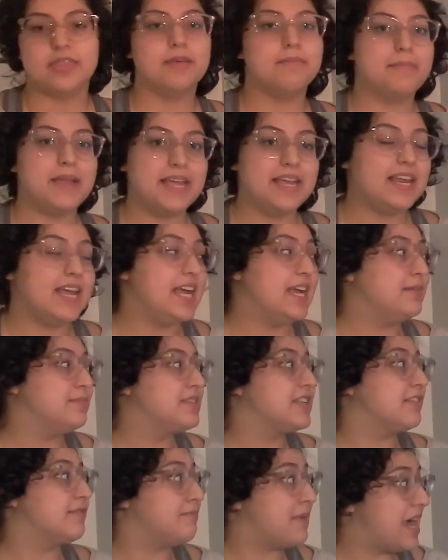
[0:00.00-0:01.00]
The main
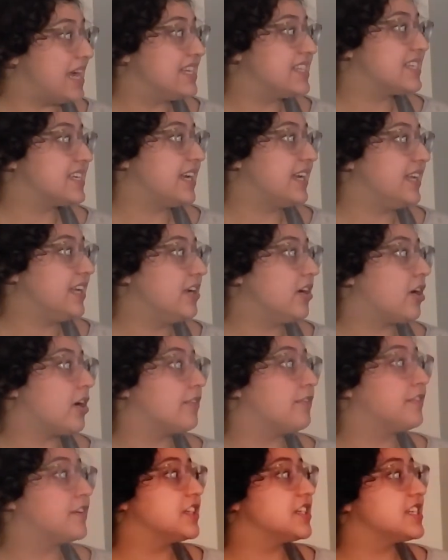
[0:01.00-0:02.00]
aims of my study
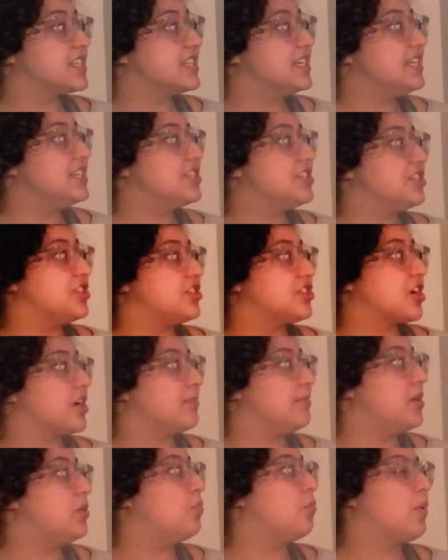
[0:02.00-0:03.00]
are firstly to
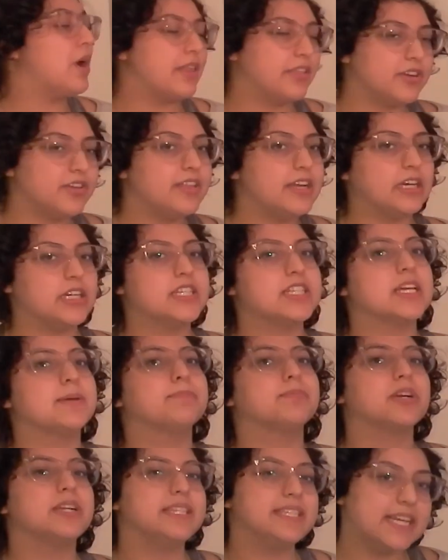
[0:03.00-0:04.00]
determine whether there is
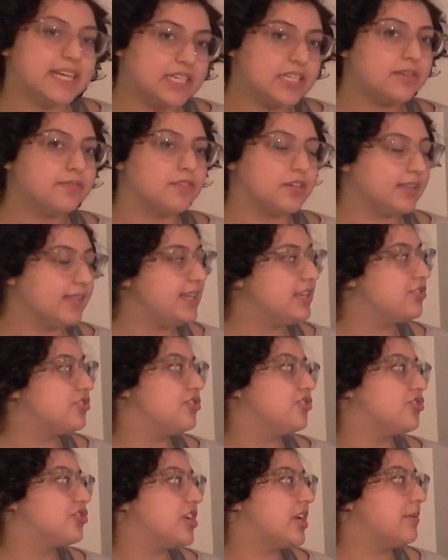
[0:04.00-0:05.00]
a predictive
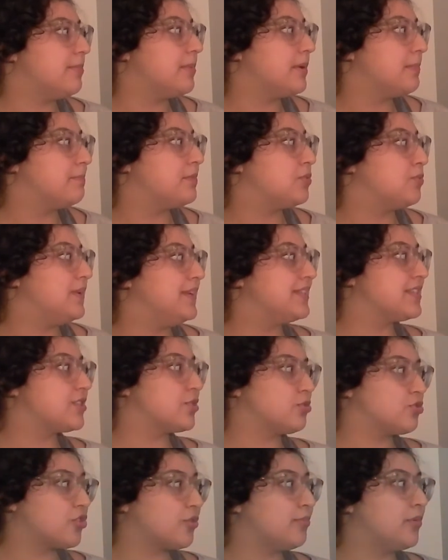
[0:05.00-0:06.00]
relationship between
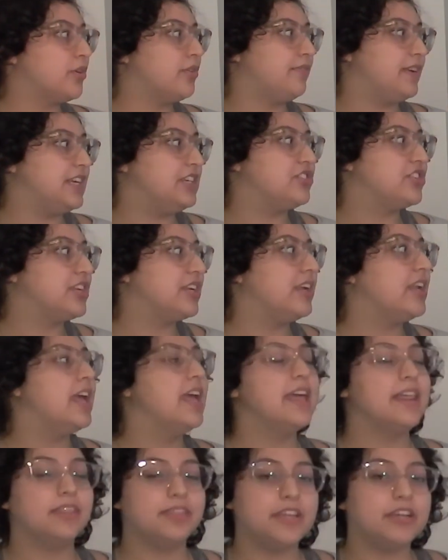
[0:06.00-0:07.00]
social motivation,
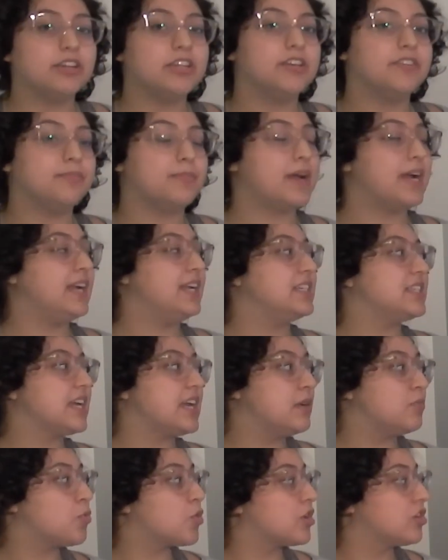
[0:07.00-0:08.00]
theory of mind,
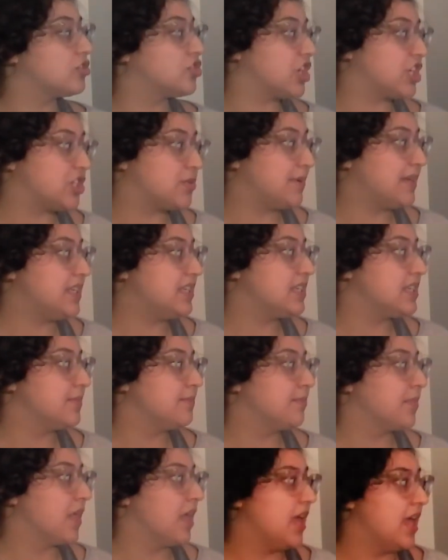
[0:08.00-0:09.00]
and moral judgment,
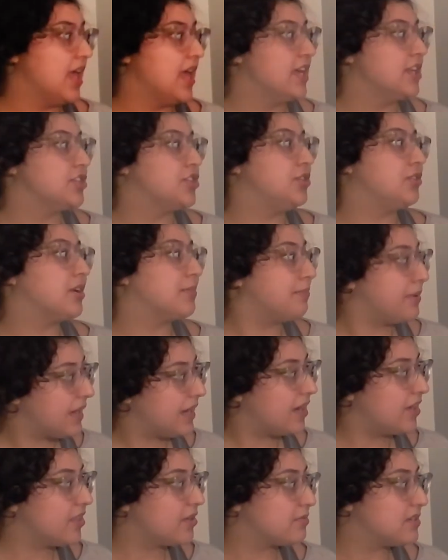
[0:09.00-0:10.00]
to
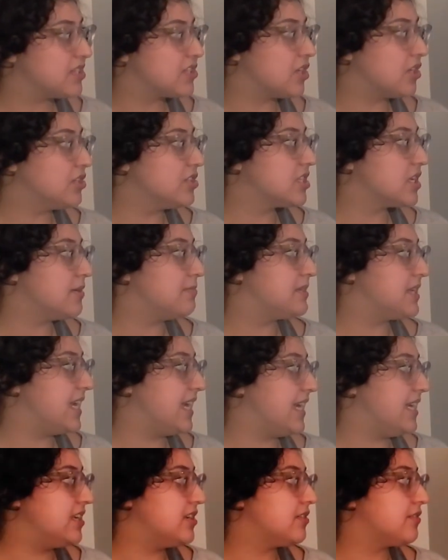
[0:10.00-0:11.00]
compare the results
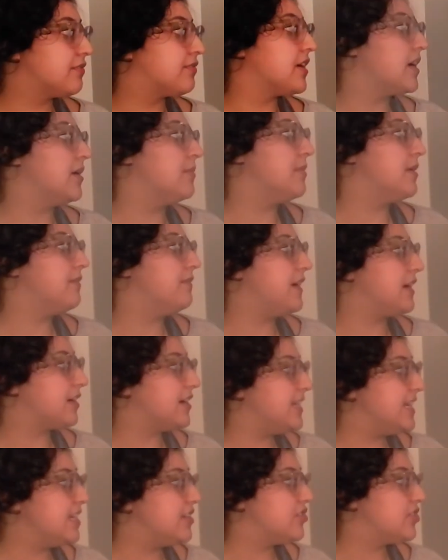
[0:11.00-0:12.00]
obtained from
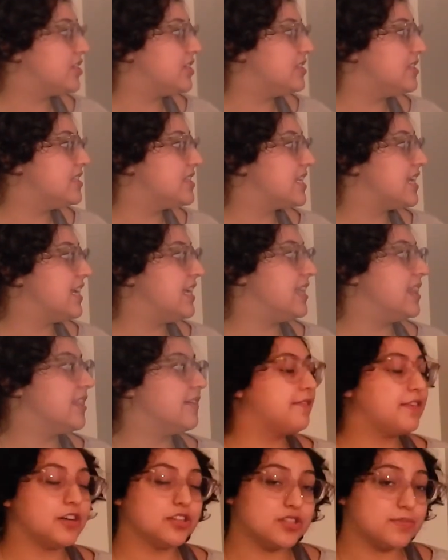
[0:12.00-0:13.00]
variations in
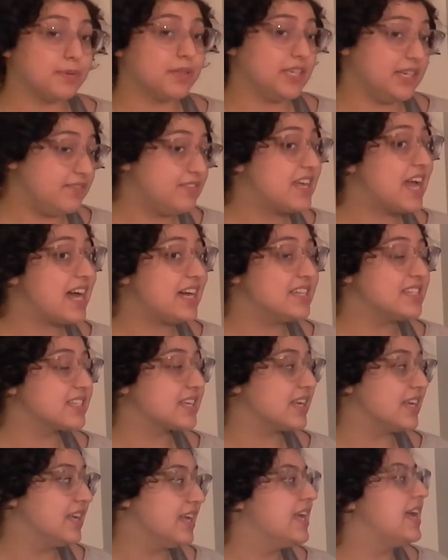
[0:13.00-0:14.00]
the false belief task,
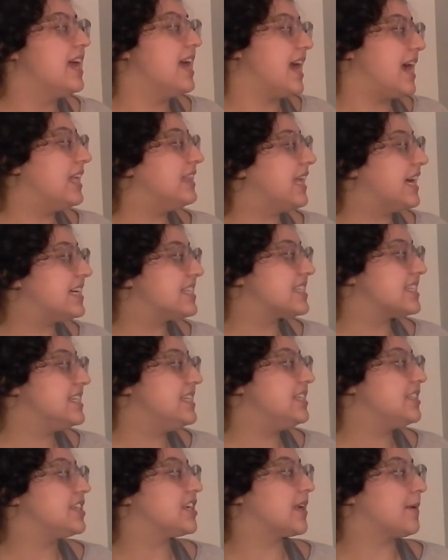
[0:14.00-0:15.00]
and
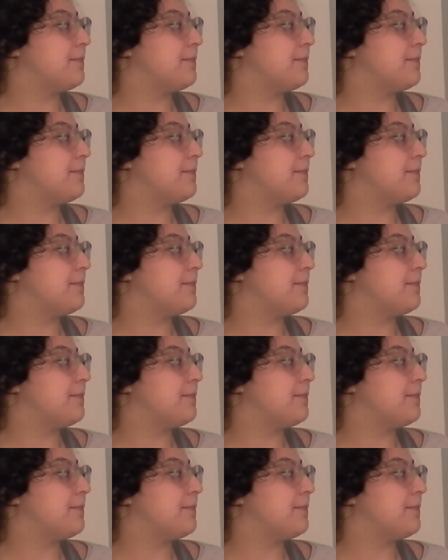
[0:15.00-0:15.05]
lastly, to